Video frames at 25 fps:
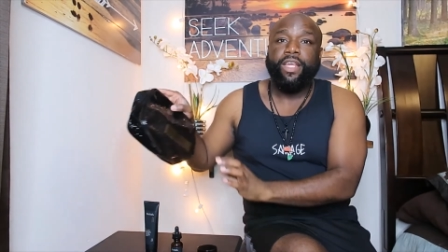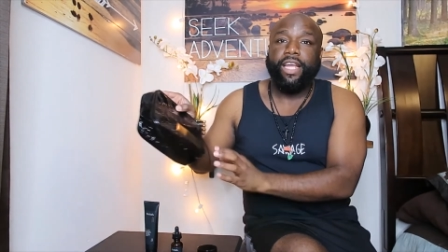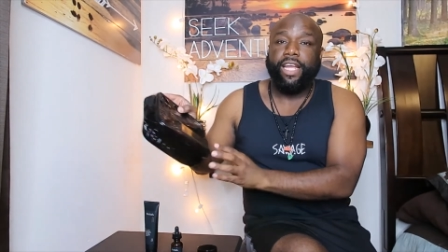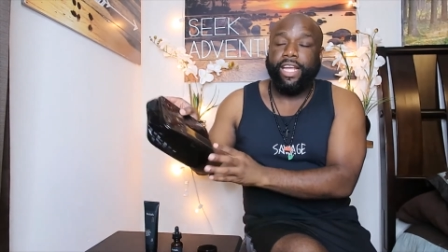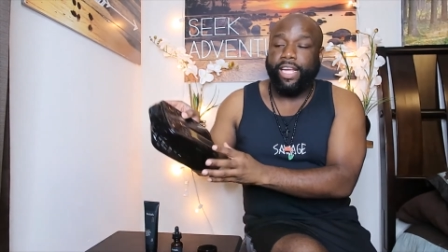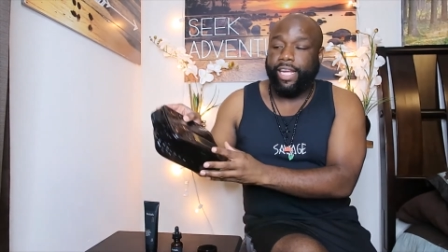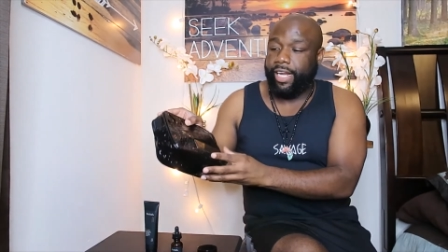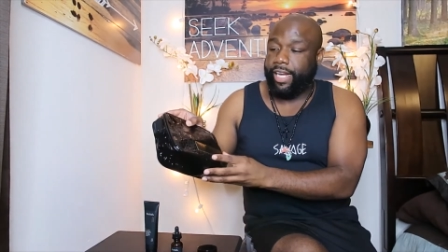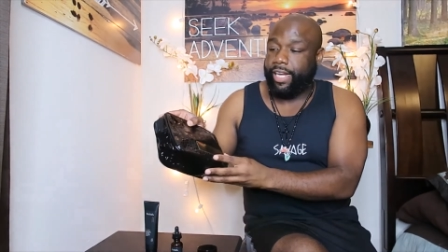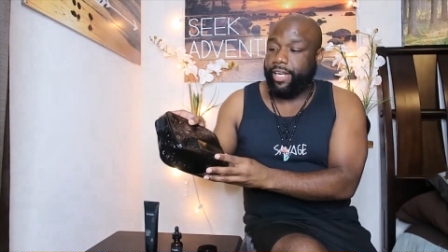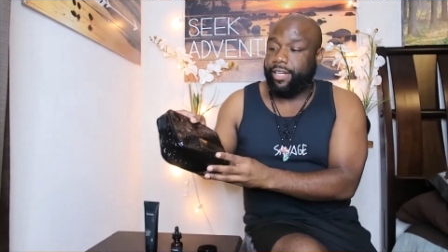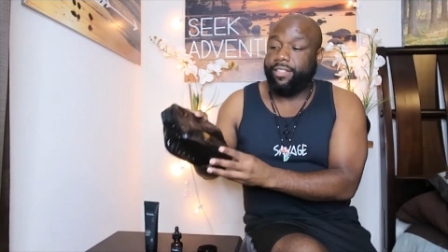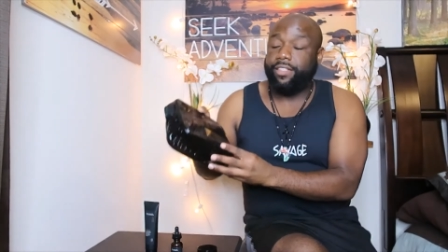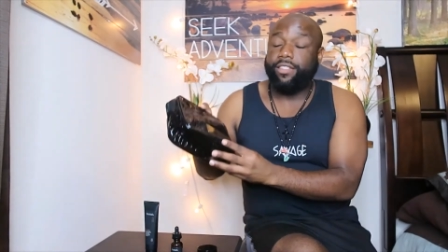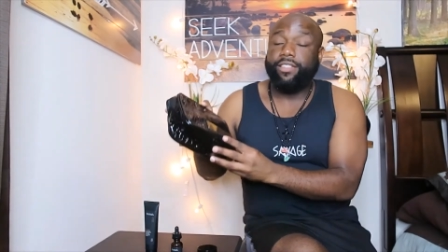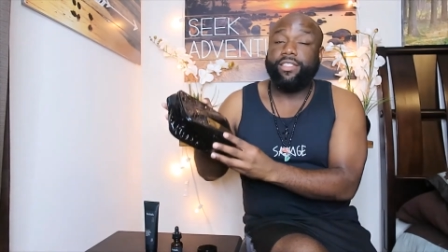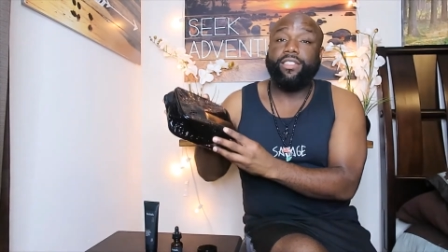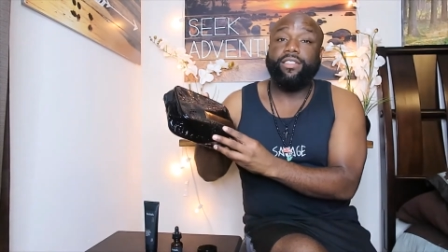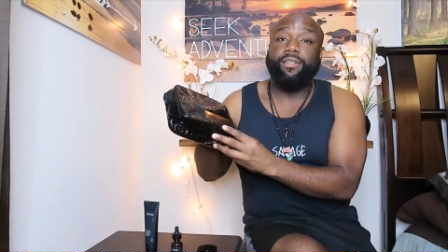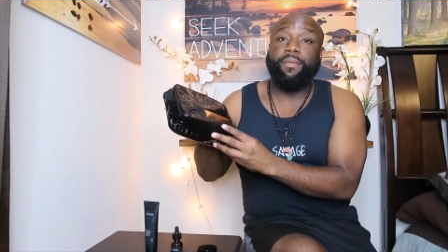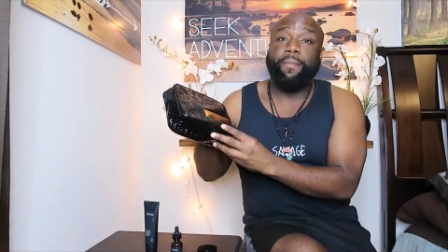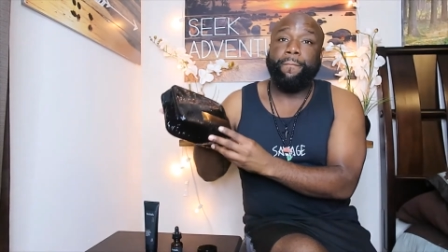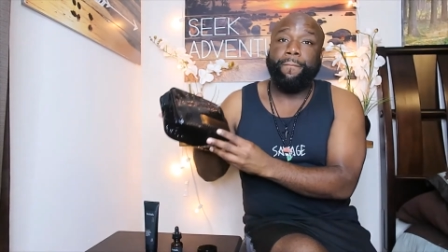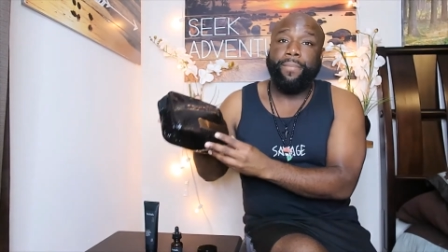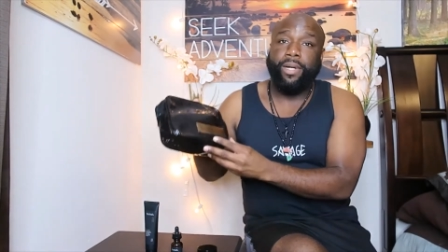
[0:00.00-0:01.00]
in
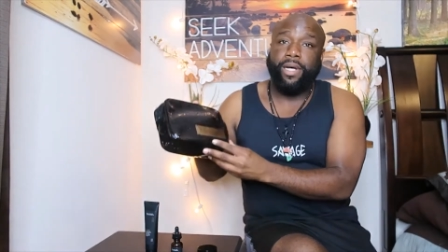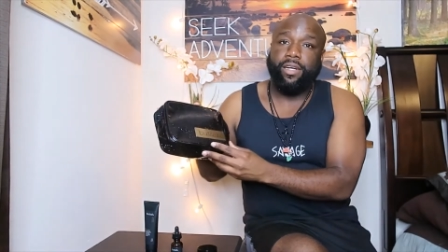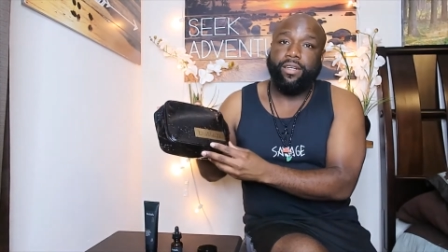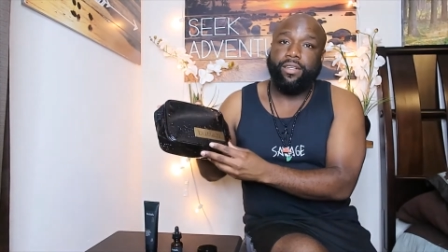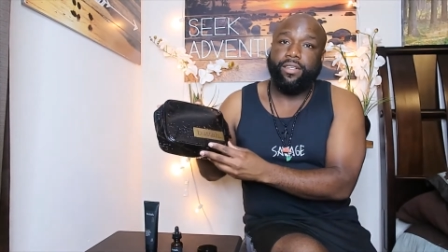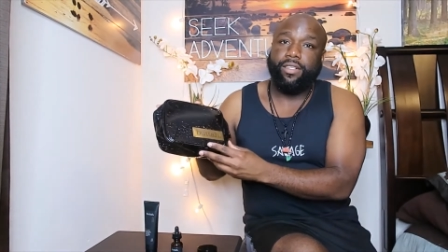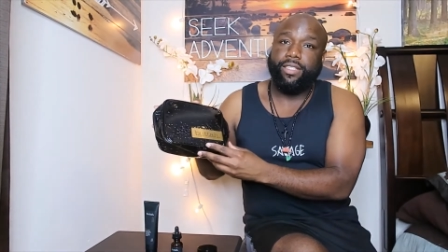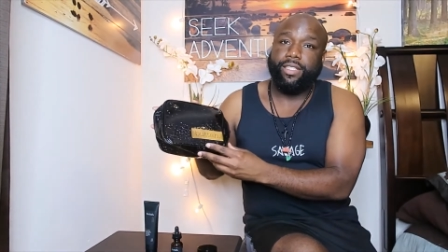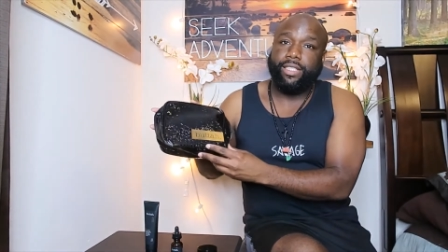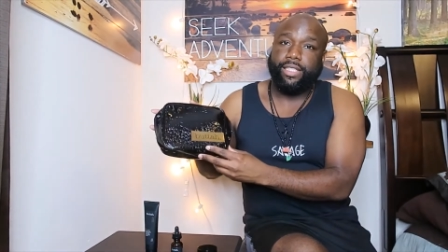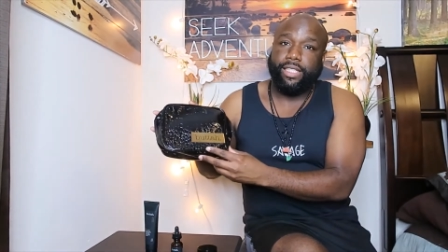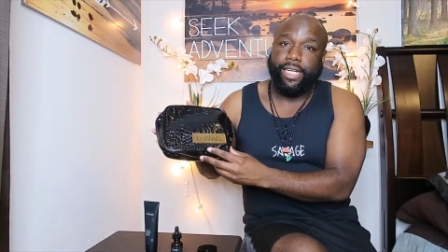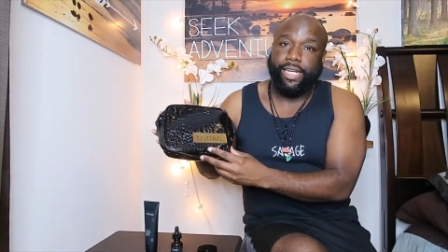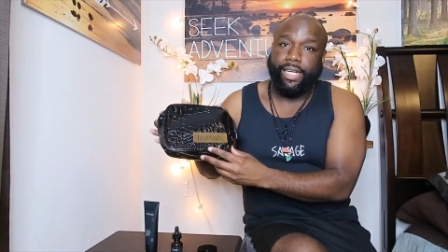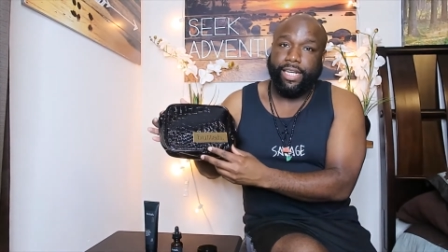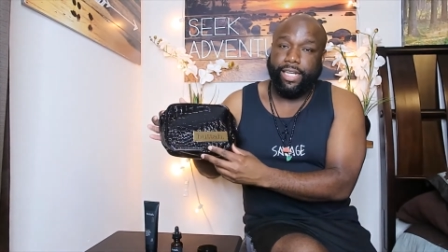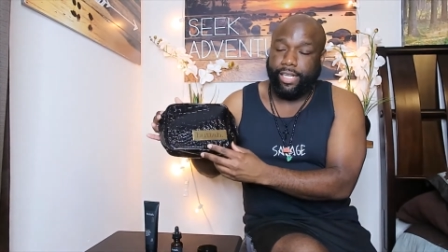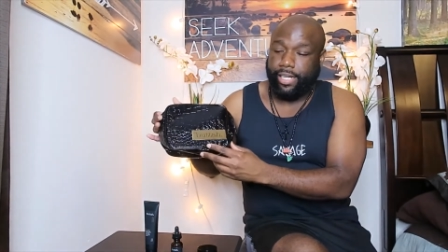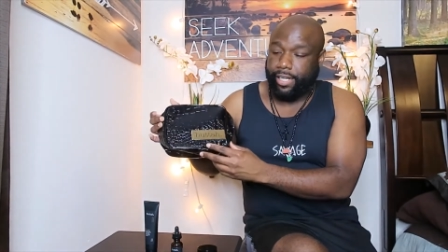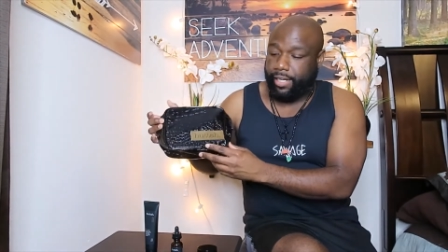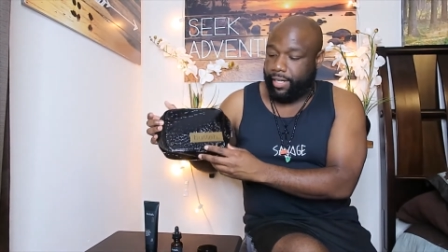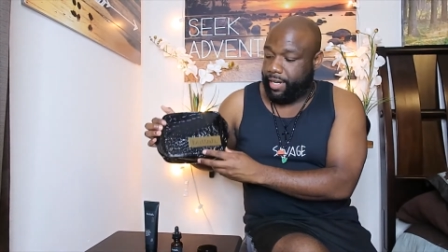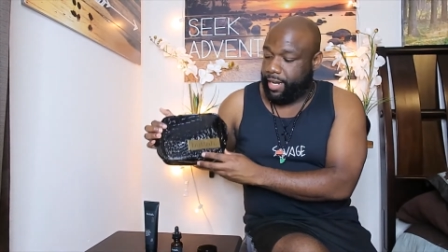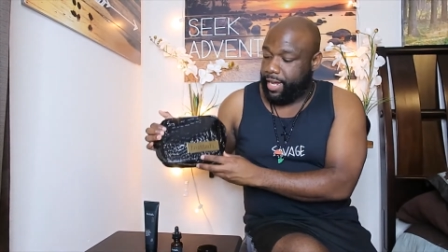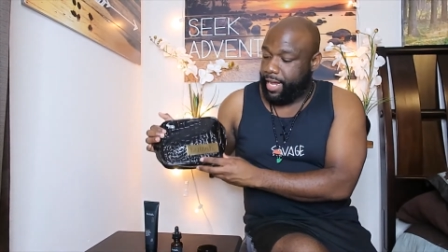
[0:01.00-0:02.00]
buttah
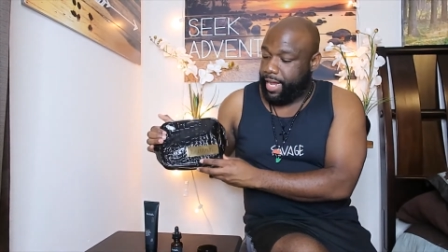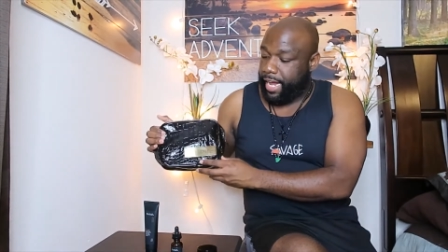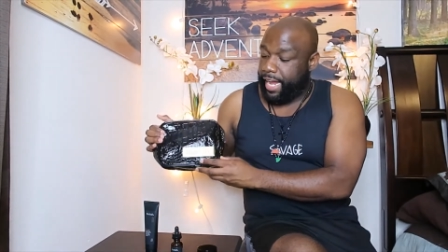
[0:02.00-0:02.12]
skin